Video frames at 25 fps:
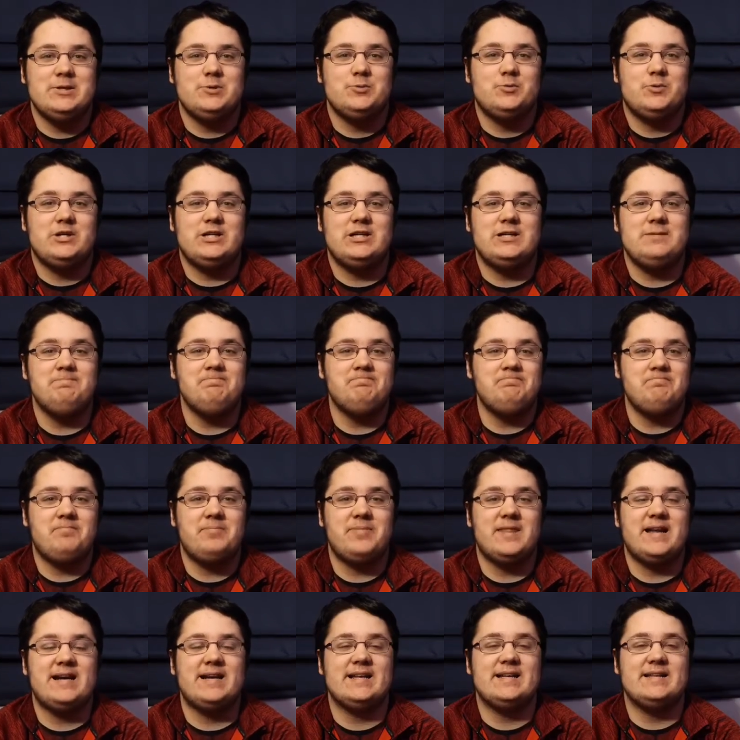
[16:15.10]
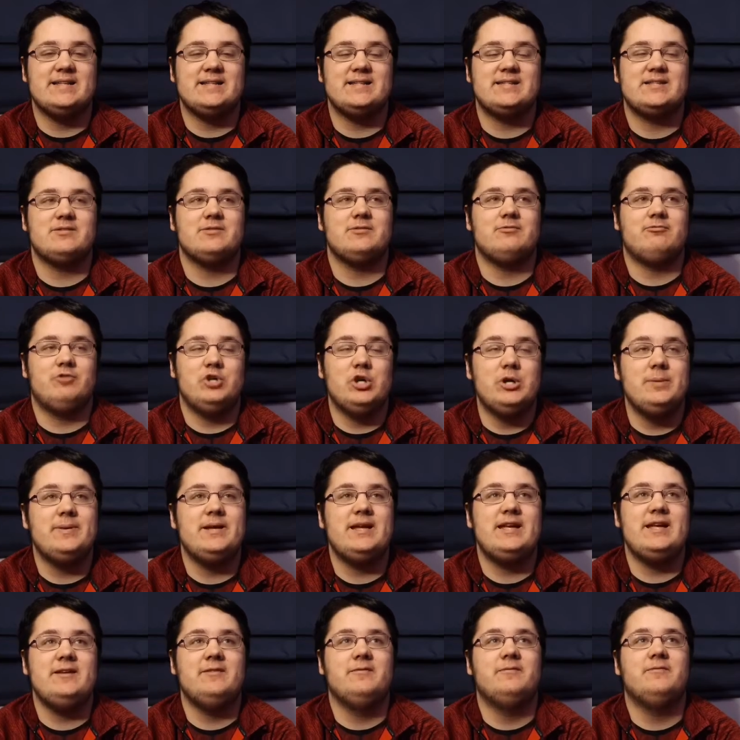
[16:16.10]
Well, that is
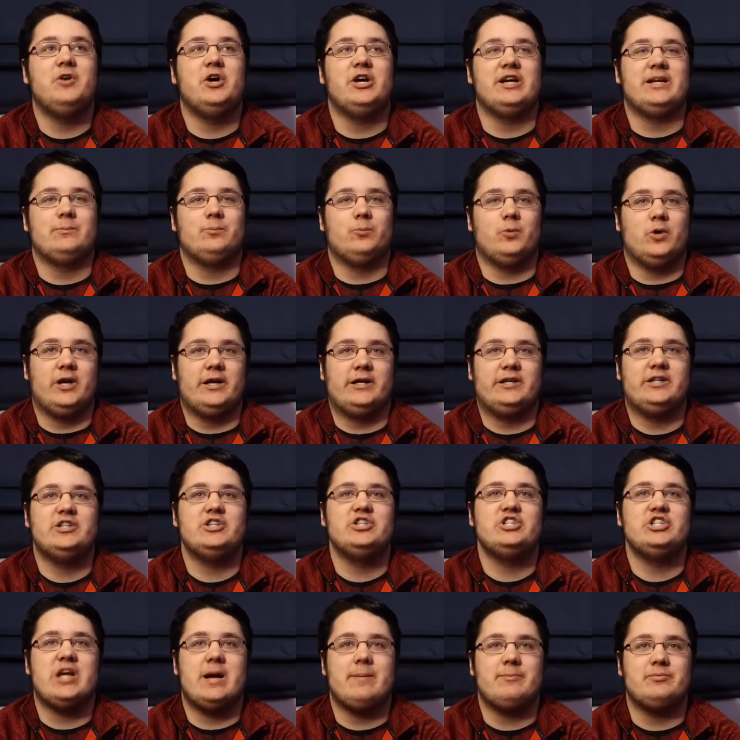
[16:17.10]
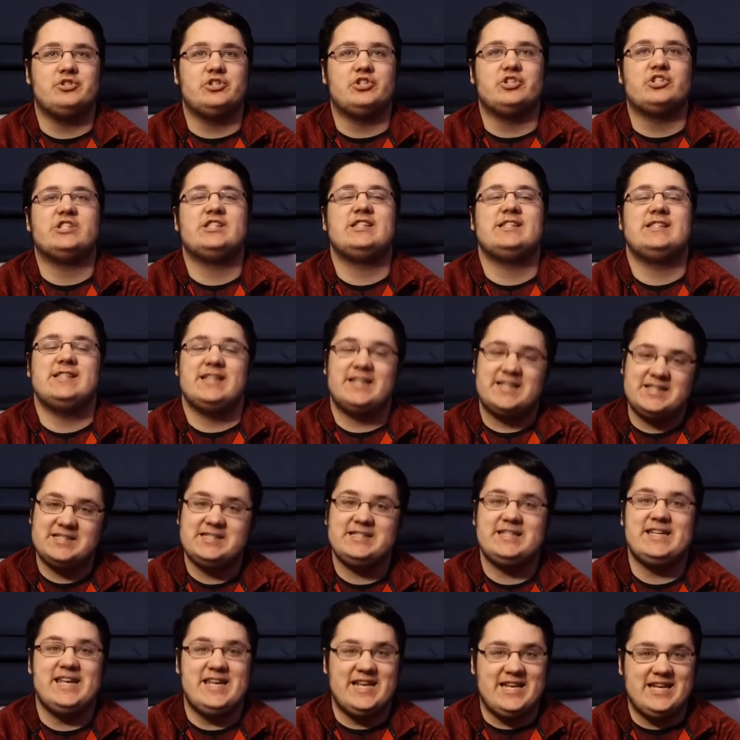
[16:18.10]
RWBY, volume one, chapter
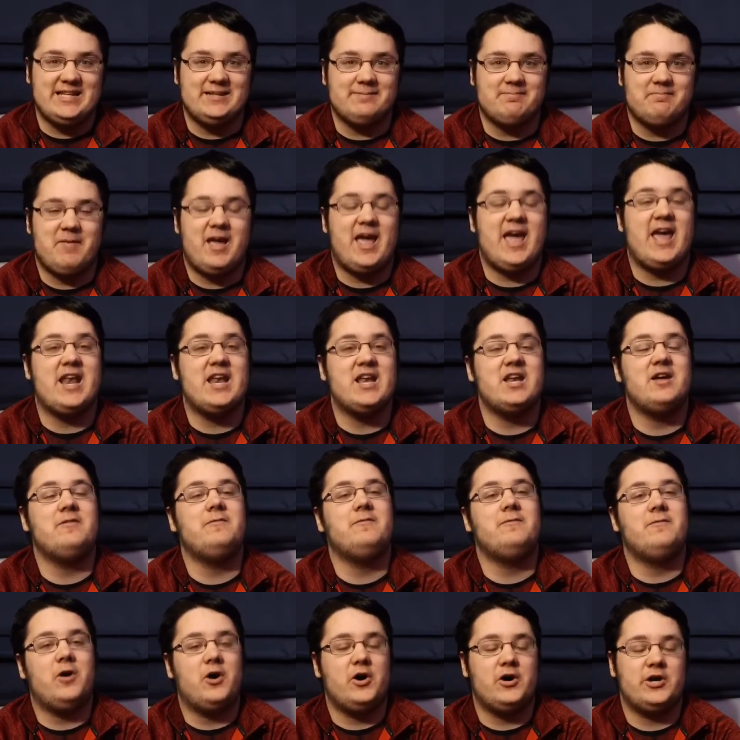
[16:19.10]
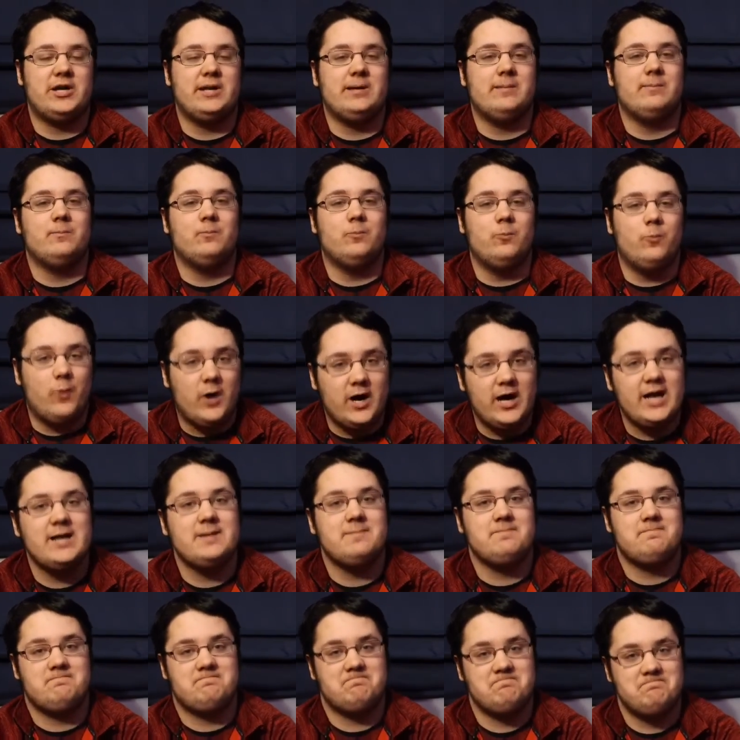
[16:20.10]
16, end of volume
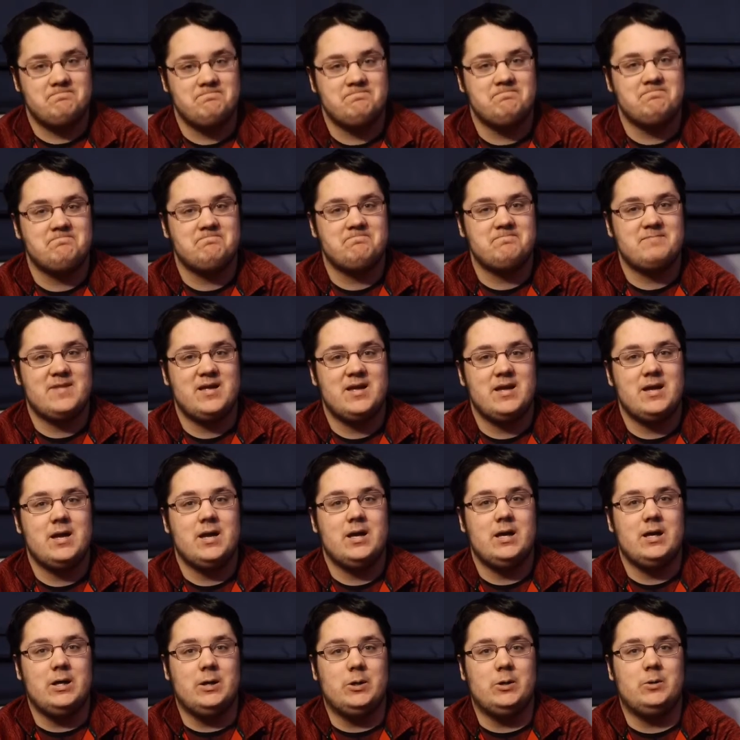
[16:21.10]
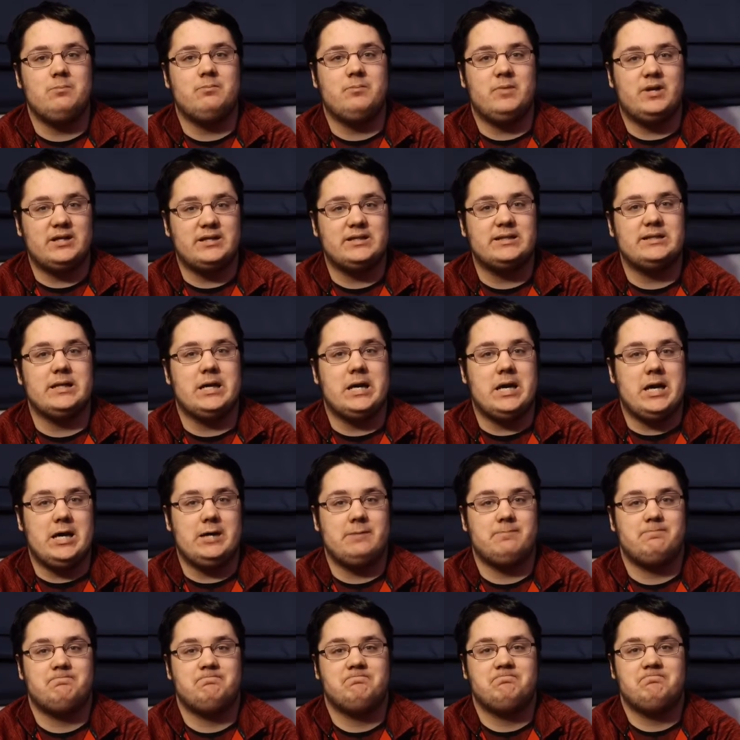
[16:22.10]
one. Oh my
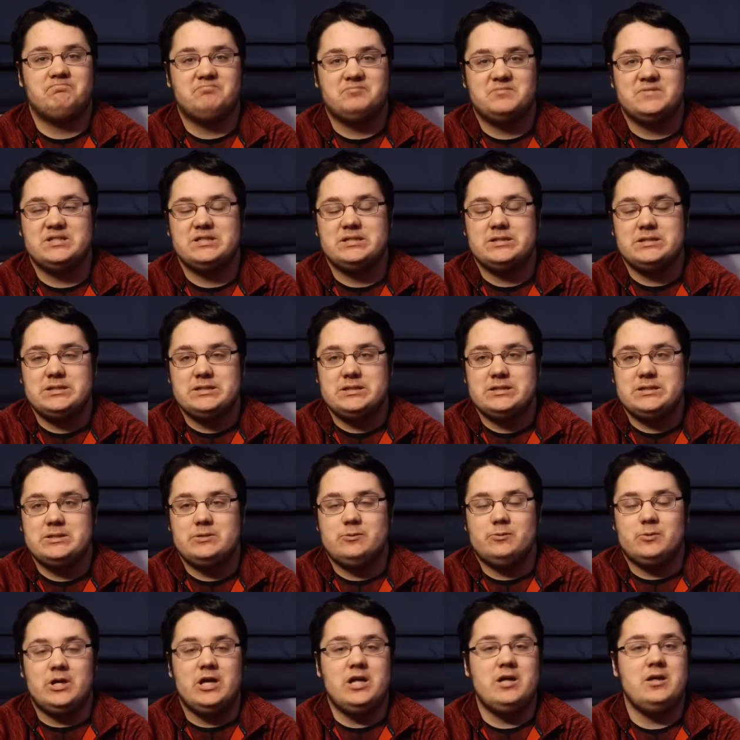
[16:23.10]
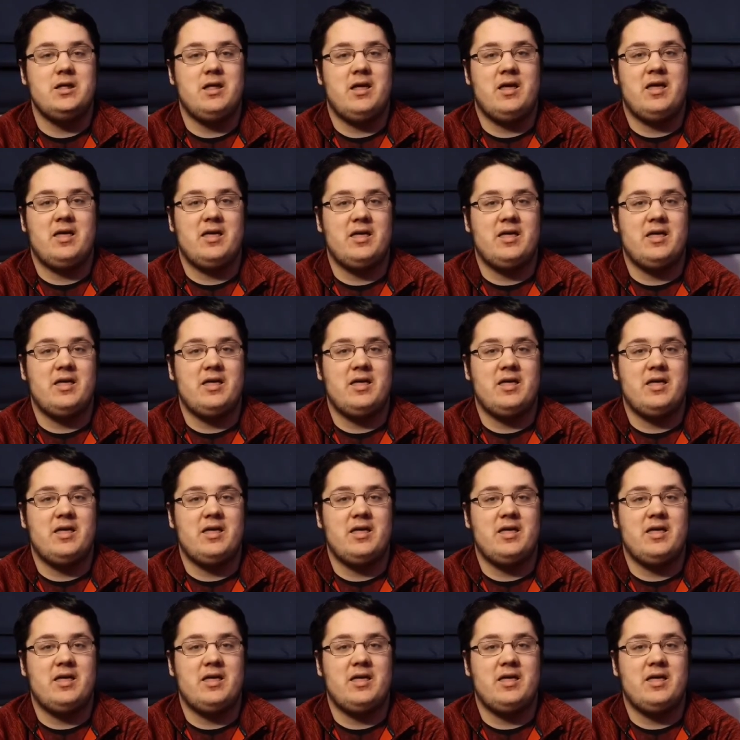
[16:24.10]
god. Well,